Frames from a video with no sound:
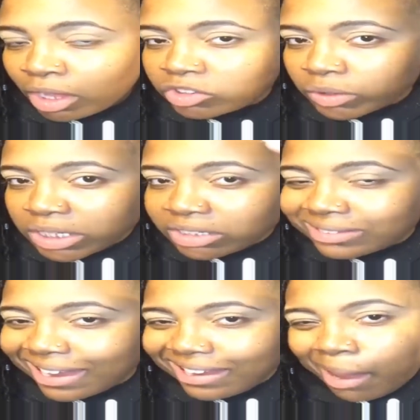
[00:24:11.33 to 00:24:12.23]
So he's
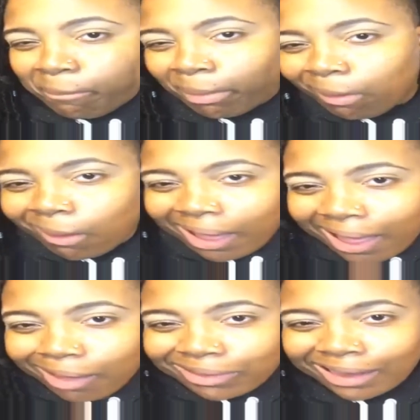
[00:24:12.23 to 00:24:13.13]
just taking that bulk
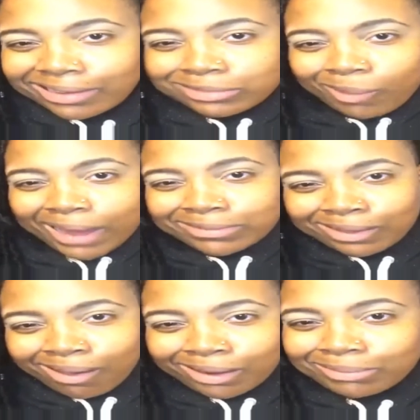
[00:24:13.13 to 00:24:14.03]
out like his wife
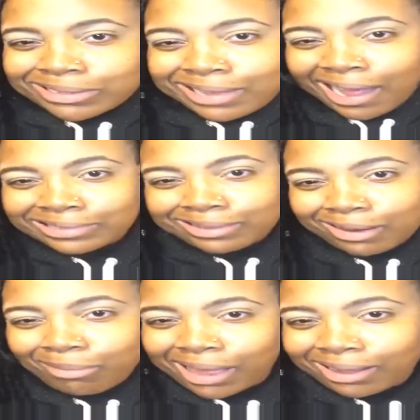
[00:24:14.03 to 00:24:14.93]
taught him because I
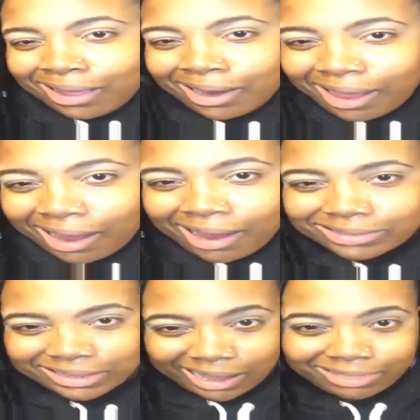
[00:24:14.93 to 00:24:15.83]
taught him how to cut hair,
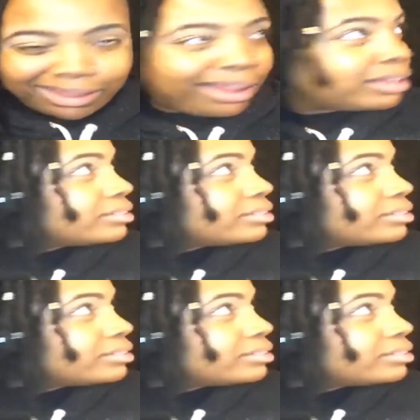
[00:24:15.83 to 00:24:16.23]
in fact, I think.